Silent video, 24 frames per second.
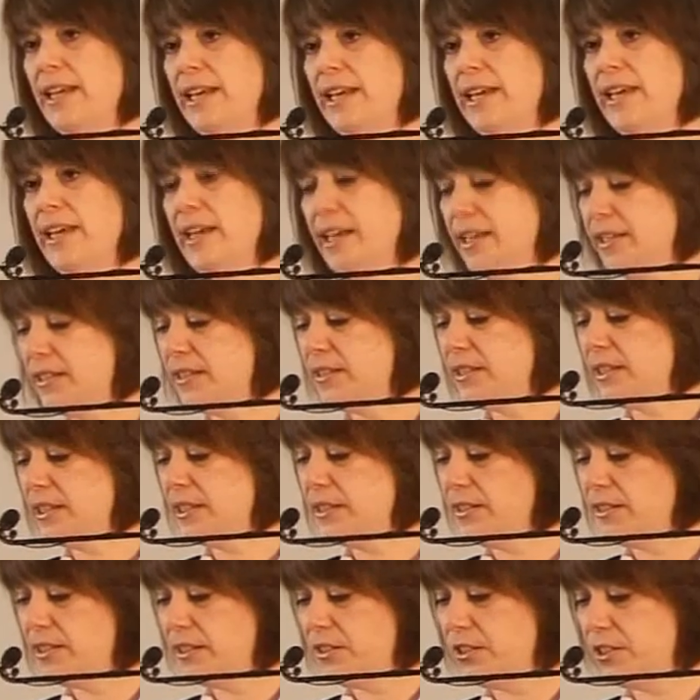lay and
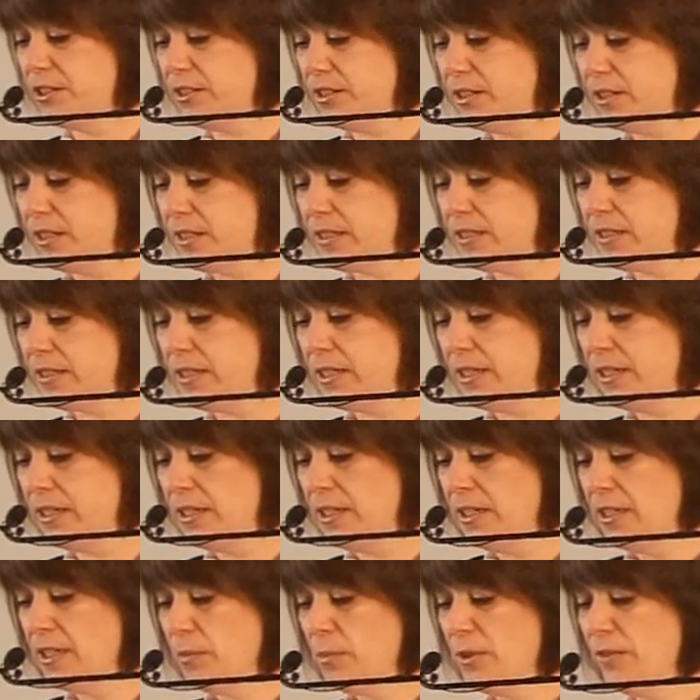Indigenous.
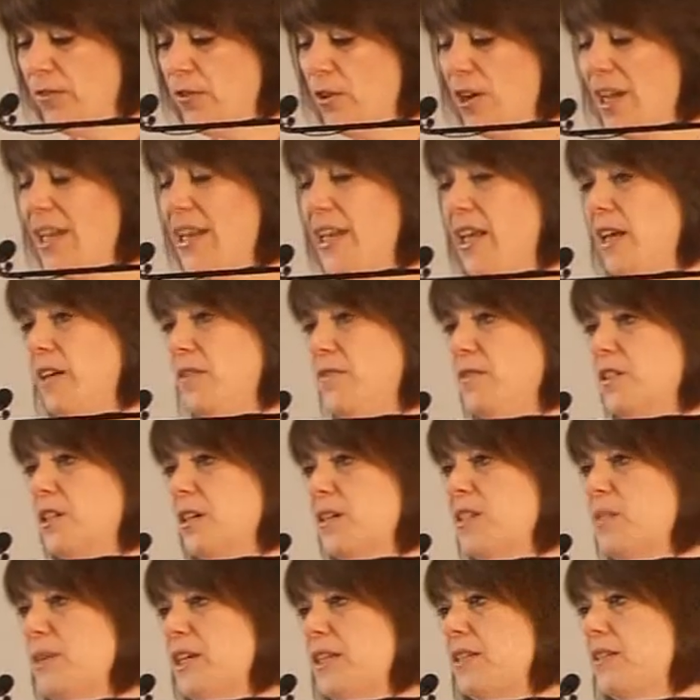Before I left,
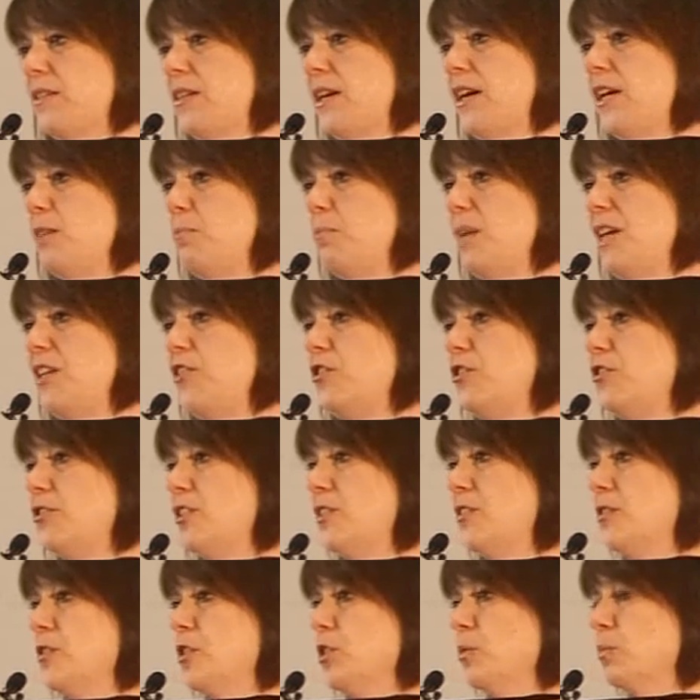I spent time
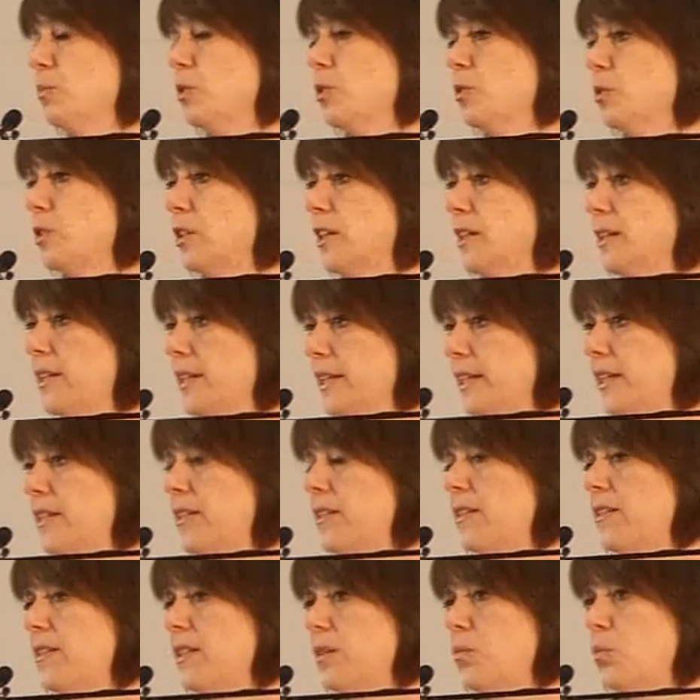mentoring some local
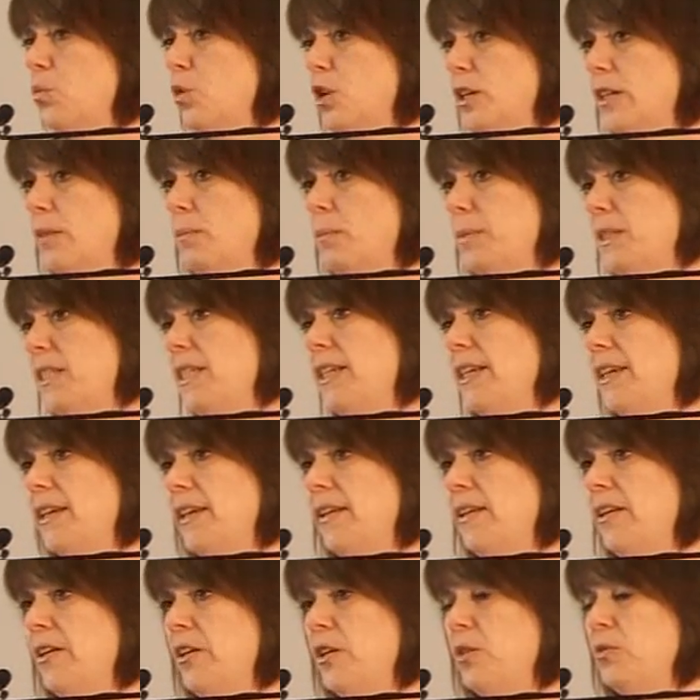leaders, and one in
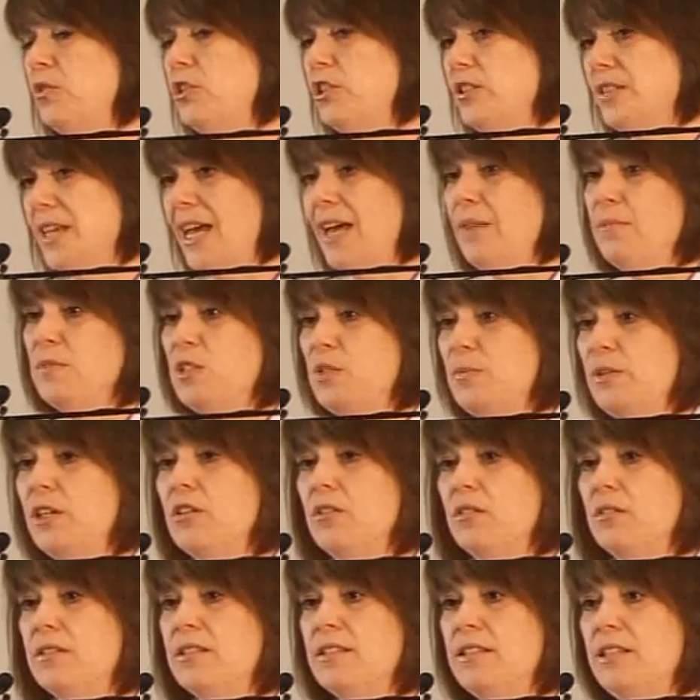particular, who just happens to be
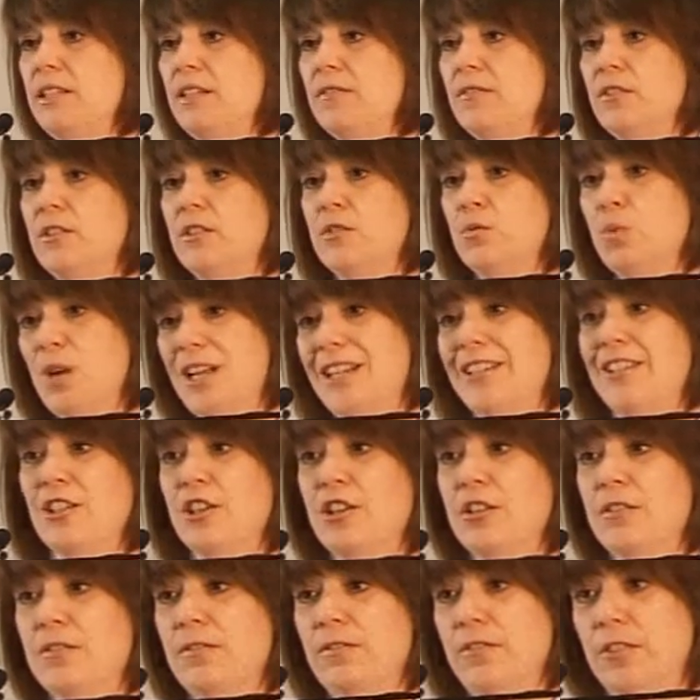called Stephen as well, to
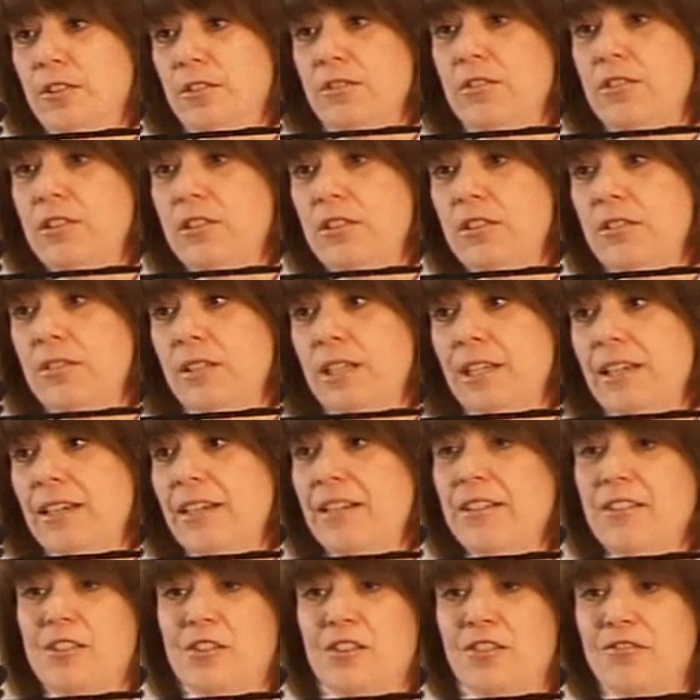confuse you,
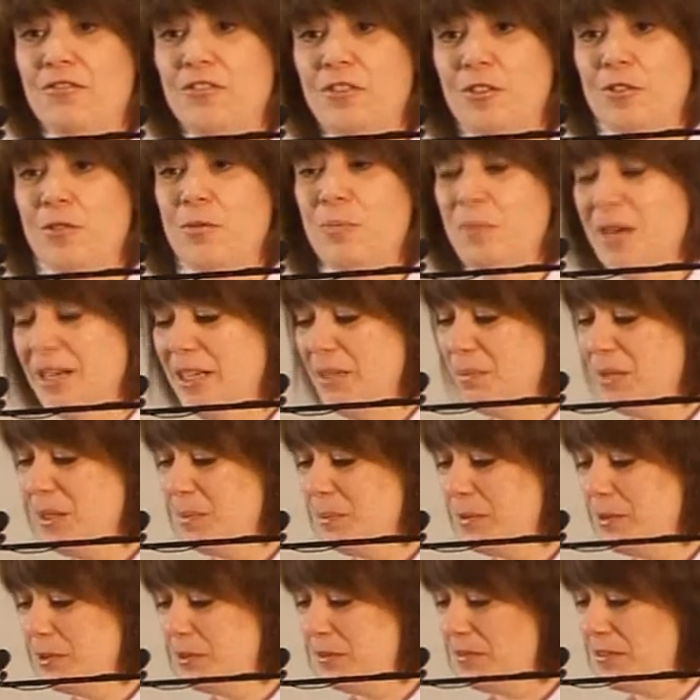and it's confused many
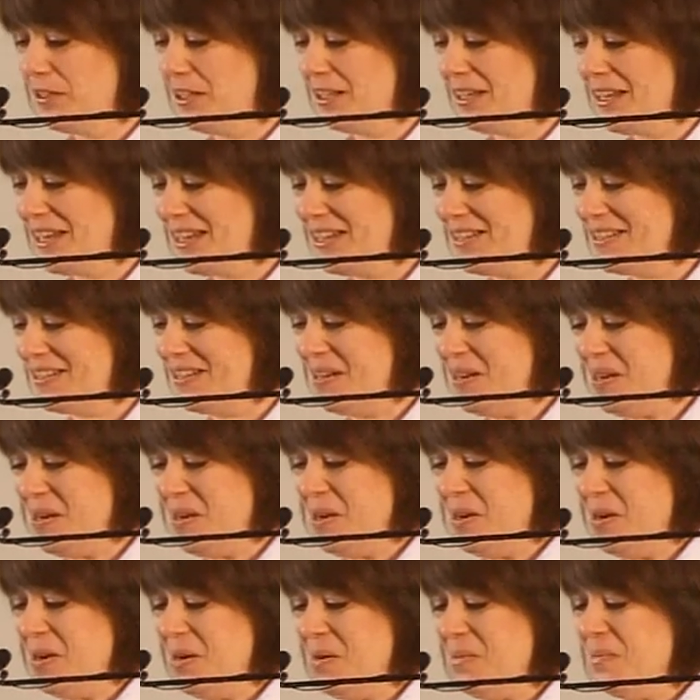people over the years.
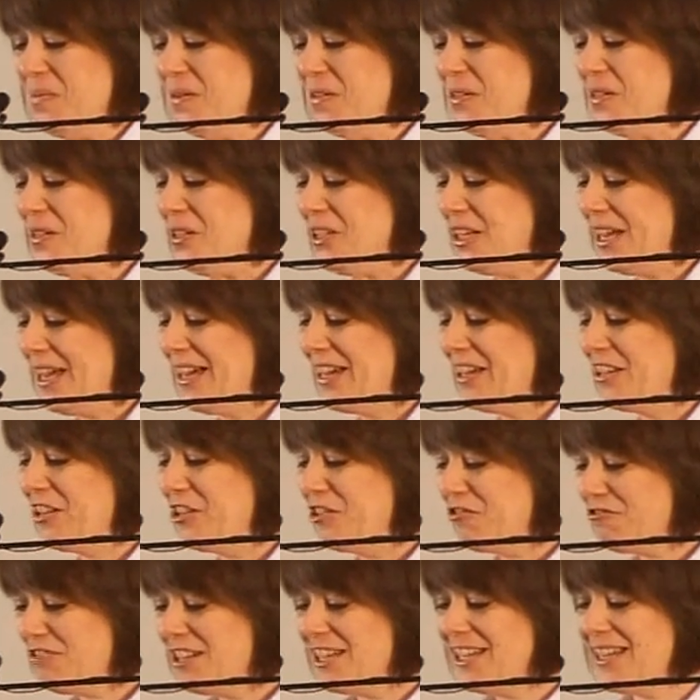But
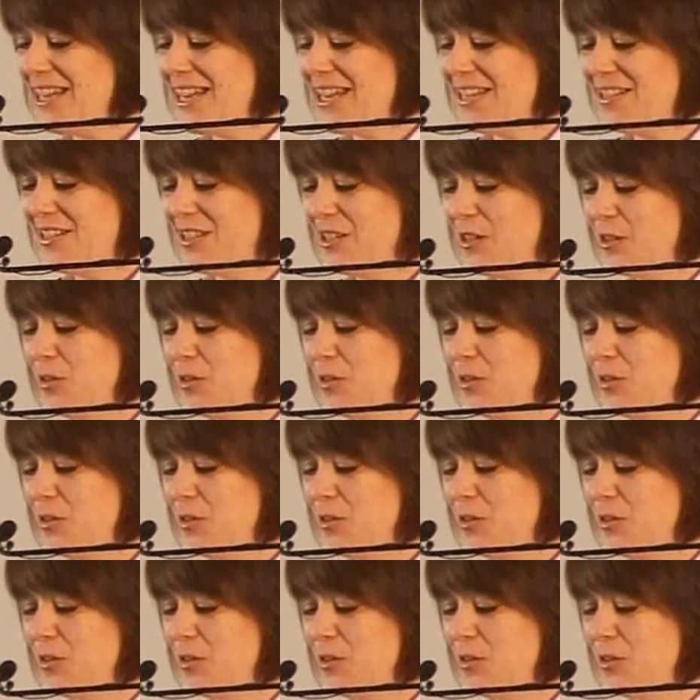3 years